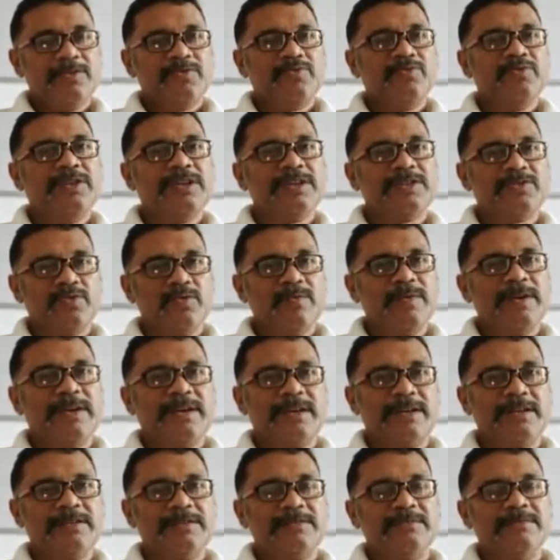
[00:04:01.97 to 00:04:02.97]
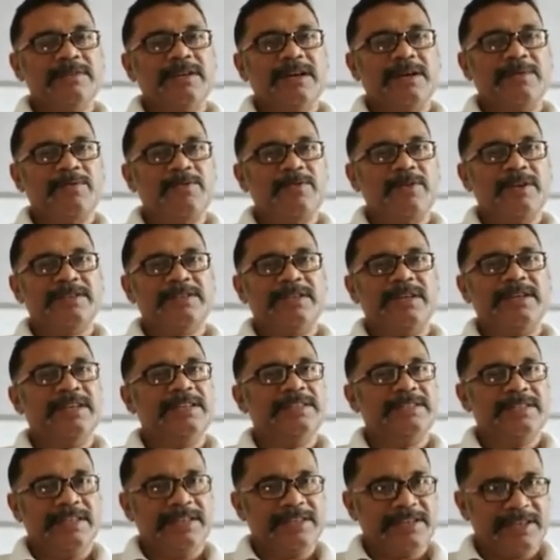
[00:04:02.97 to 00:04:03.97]
Through the stomata, carbon
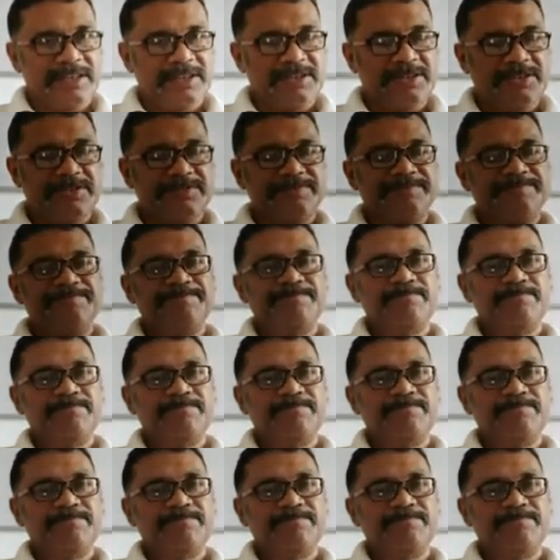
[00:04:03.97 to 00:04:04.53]
dioxide is entered.